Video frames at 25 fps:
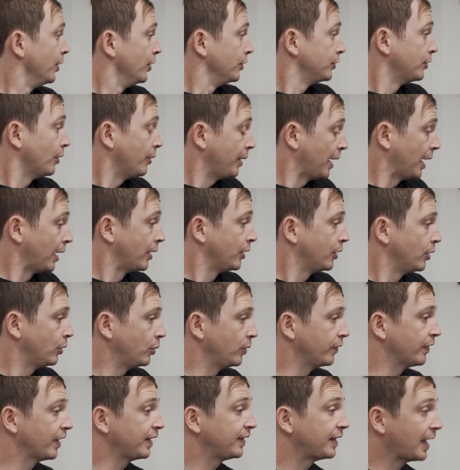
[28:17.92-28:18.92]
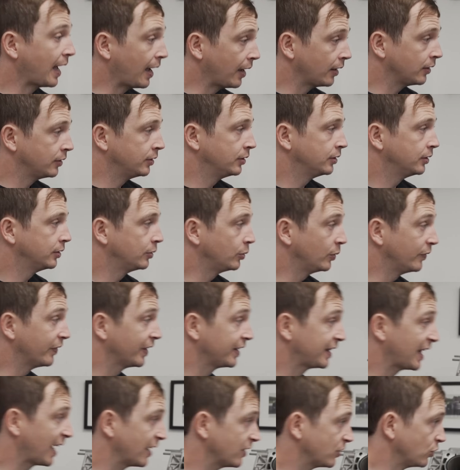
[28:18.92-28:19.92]
So yeah, we've had
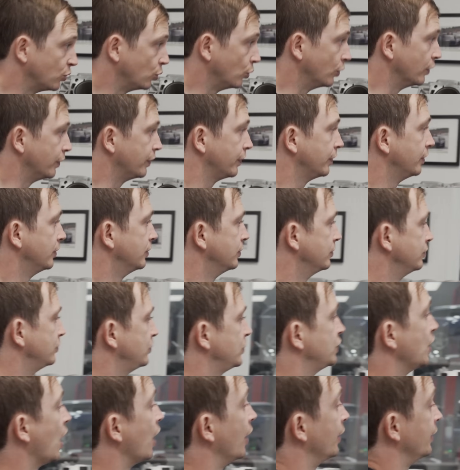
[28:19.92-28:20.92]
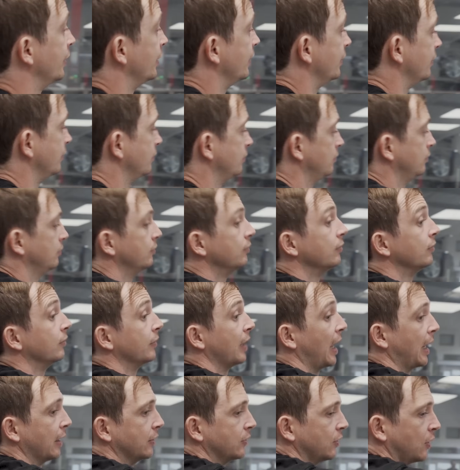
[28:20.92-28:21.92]
that sort of done, and
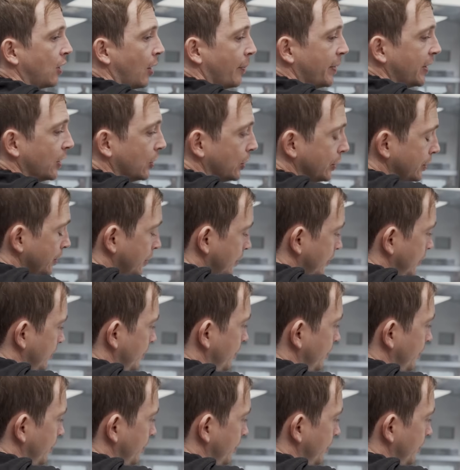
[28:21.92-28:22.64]
that's coming on.